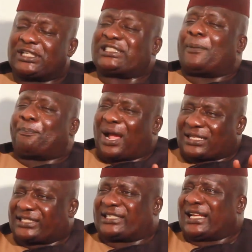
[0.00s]
These are
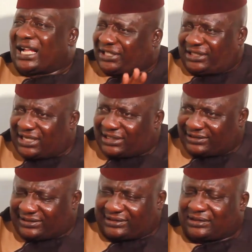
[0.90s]
practicing
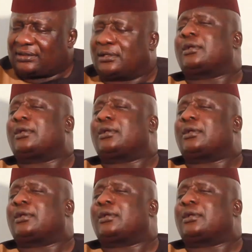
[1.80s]
artisans.